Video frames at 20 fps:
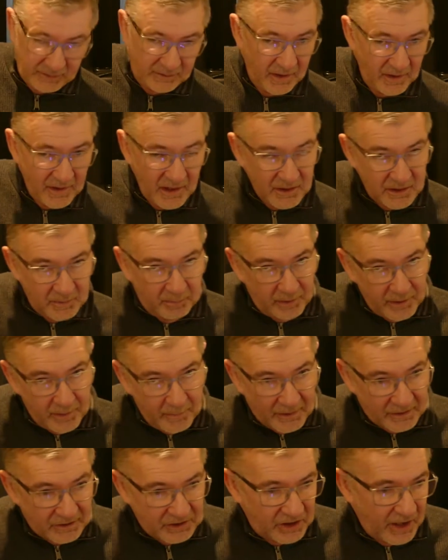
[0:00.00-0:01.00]
So that's pretty
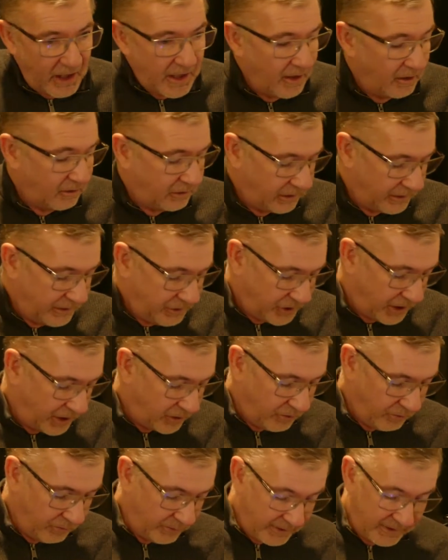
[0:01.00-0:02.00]
much our clean
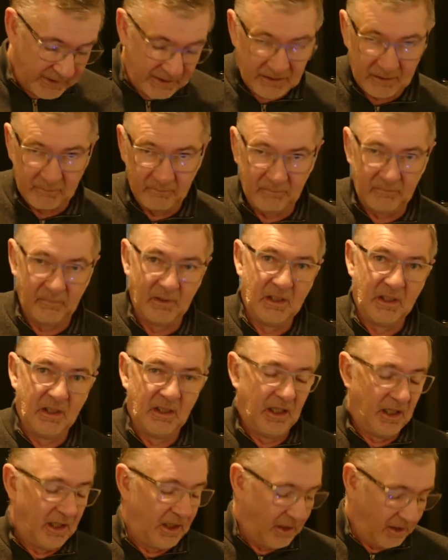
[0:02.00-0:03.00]
channel with some
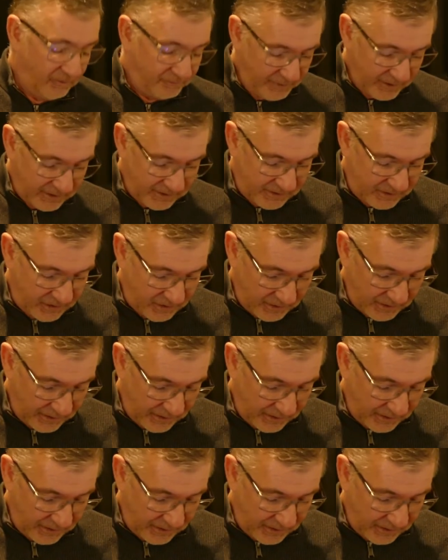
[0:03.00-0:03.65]
effects